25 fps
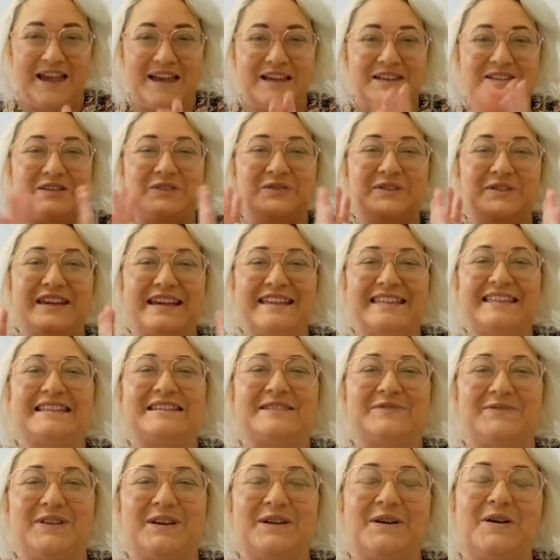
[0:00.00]
So in
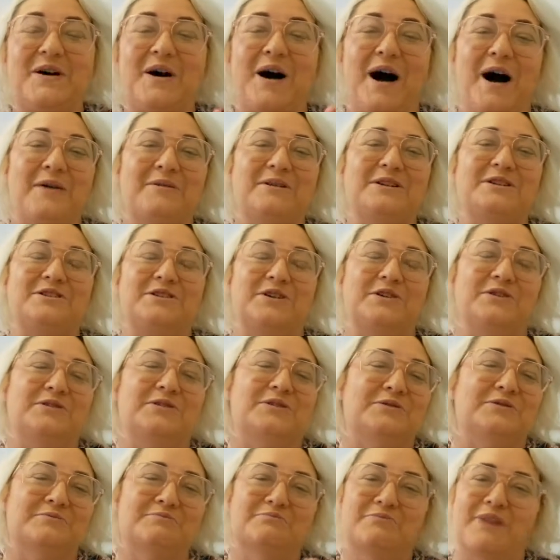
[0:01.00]
this video, I want to show
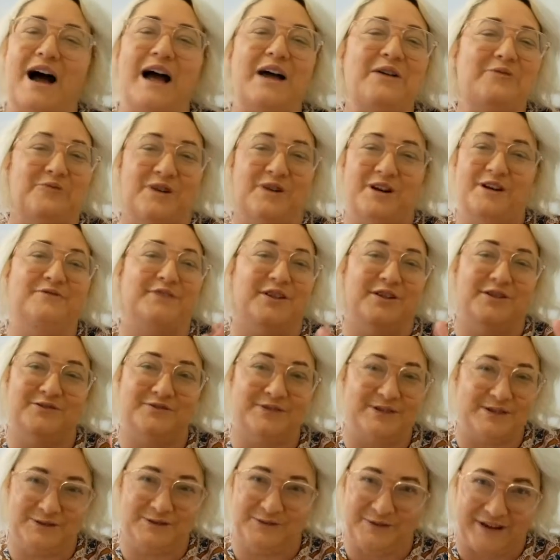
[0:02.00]
you my workflow for
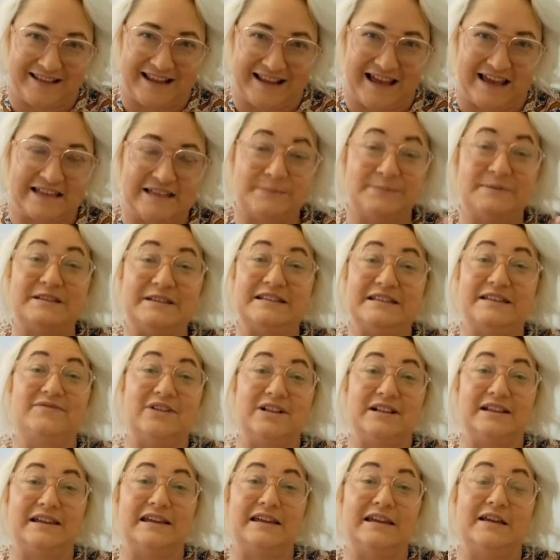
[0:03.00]
doing that,
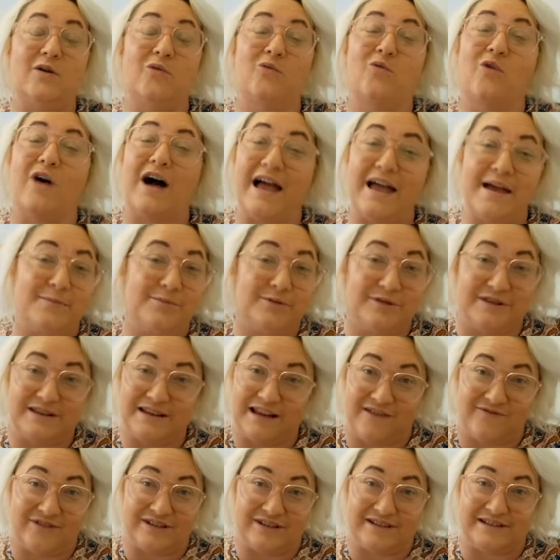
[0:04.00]
specifically why I put an
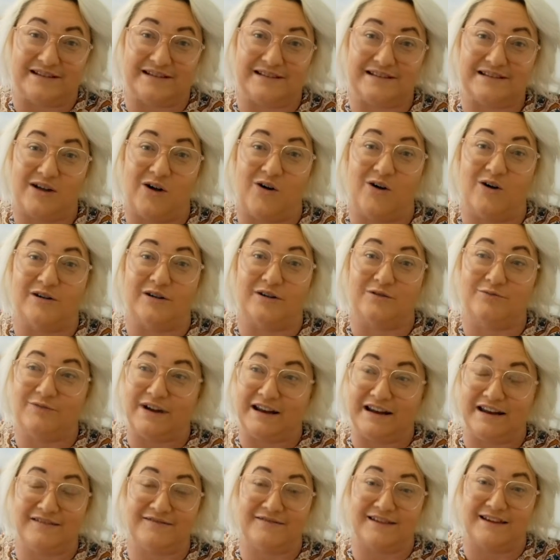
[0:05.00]
emphasis on
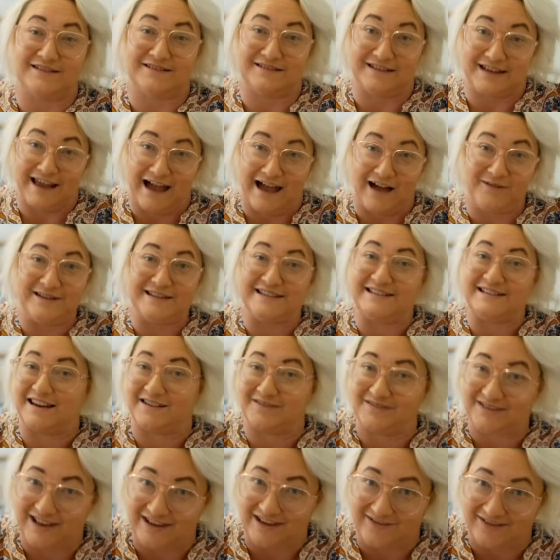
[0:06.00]
reading things now instead
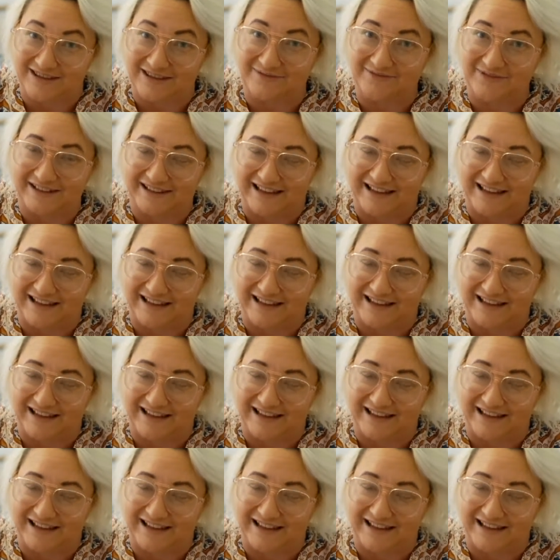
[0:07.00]
of saving them for